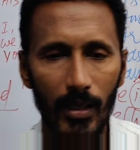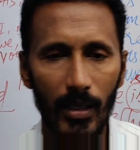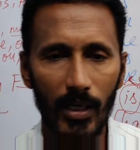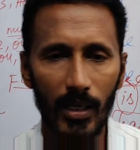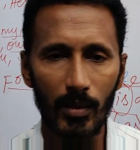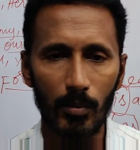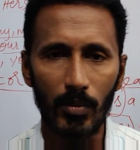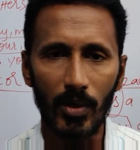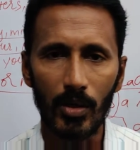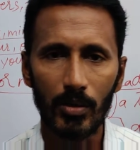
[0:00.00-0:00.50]

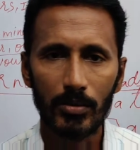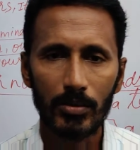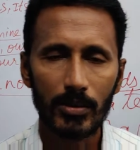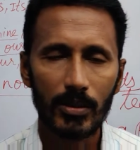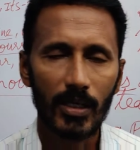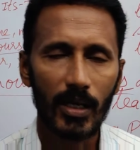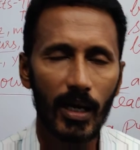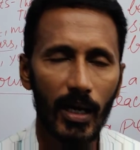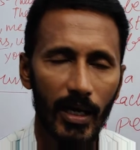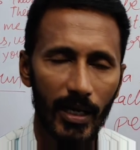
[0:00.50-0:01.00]
about
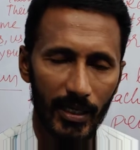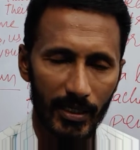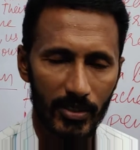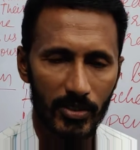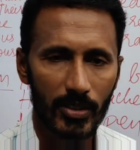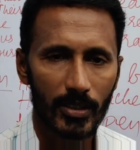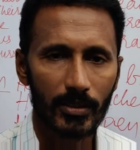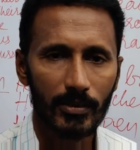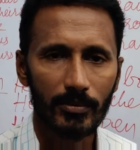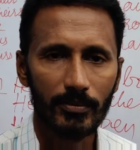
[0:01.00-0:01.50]

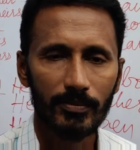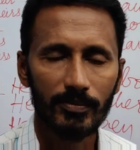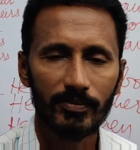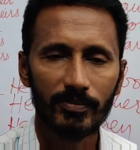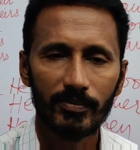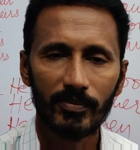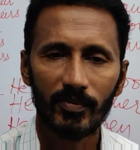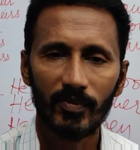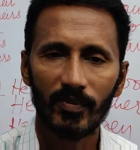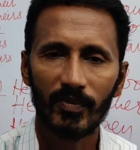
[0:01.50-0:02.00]
action,
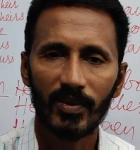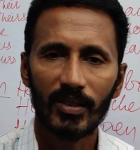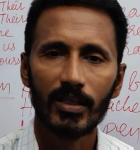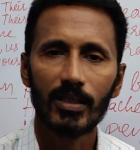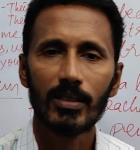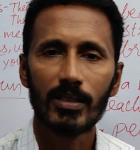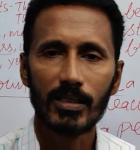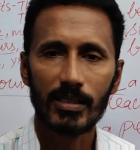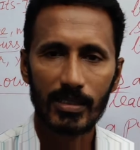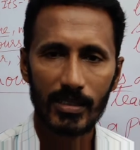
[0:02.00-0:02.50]

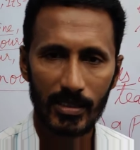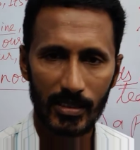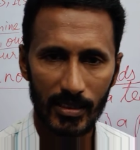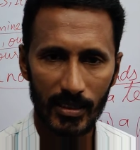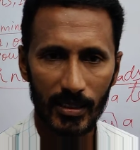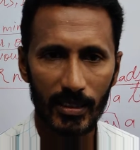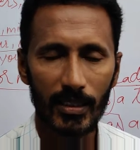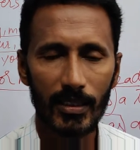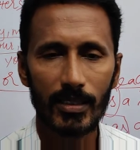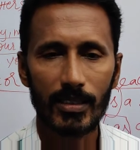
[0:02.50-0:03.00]

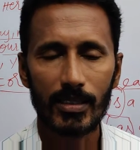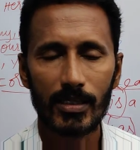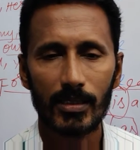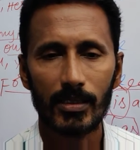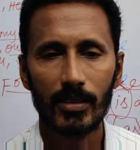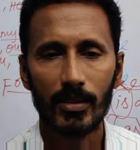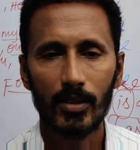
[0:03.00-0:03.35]
state